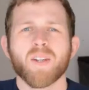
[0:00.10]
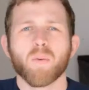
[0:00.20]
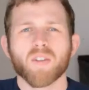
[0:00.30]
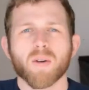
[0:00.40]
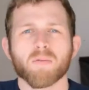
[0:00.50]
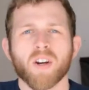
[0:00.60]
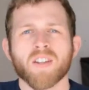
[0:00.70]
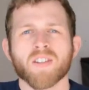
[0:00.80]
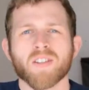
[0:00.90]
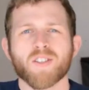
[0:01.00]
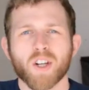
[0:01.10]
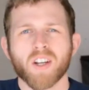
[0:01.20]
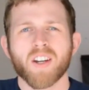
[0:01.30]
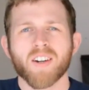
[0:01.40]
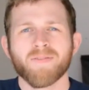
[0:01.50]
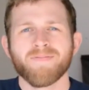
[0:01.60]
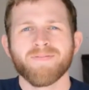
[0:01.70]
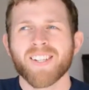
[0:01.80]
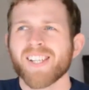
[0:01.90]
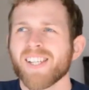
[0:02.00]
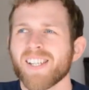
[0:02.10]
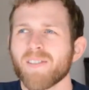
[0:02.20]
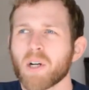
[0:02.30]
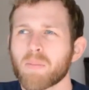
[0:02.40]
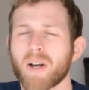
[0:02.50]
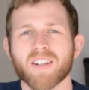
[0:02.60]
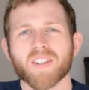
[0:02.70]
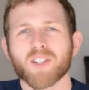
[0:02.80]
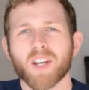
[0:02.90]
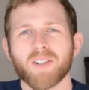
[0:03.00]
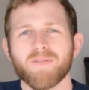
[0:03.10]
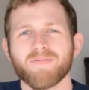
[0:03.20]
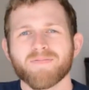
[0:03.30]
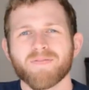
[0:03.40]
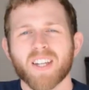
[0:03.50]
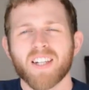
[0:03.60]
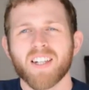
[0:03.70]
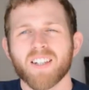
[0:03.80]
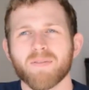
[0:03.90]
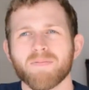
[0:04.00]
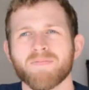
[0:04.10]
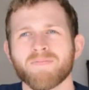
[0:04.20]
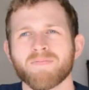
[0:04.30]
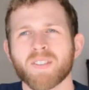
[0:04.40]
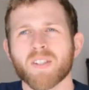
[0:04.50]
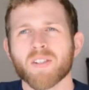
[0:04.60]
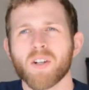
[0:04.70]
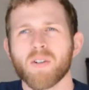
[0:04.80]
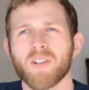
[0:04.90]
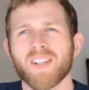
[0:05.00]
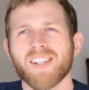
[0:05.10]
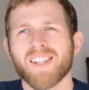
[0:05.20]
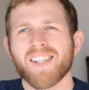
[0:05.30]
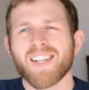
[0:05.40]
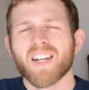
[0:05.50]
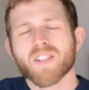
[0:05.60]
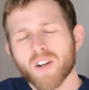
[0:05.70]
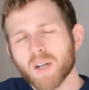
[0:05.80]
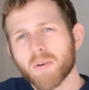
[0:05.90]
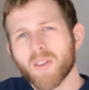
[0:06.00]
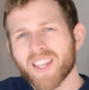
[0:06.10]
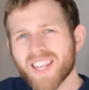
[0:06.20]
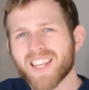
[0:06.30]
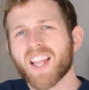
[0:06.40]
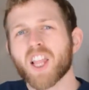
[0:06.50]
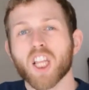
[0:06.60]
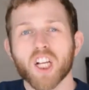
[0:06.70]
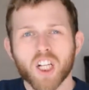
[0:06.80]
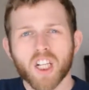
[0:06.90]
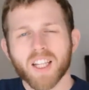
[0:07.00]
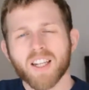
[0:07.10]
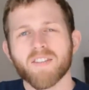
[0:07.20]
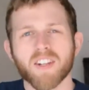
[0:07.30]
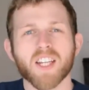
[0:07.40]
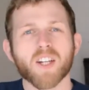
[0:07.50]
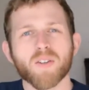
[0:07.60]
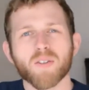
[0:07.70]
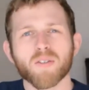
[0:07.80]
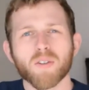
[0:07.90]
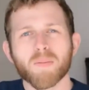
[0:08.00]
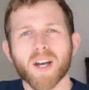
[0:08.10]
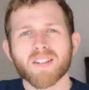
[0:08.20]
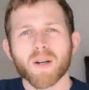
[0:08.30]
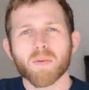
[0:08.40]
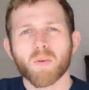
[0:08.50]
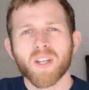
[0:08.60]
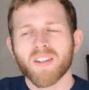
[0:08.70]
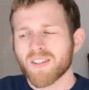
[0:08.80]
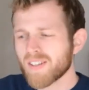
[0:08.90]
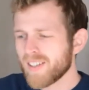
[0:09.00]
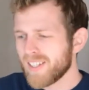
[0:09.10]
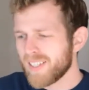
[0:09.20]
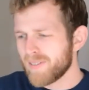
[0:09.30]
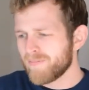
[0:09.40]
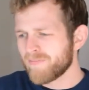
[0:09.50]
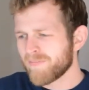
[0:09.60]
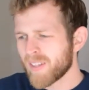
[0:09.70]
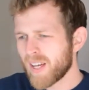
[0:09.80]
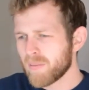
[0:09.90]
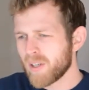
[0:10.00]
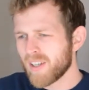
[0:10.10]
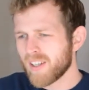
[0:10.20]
What's up, friends? Chuck here. Welcome back to the channel. So sorry about the lull in videos for the past couple weeks. I've been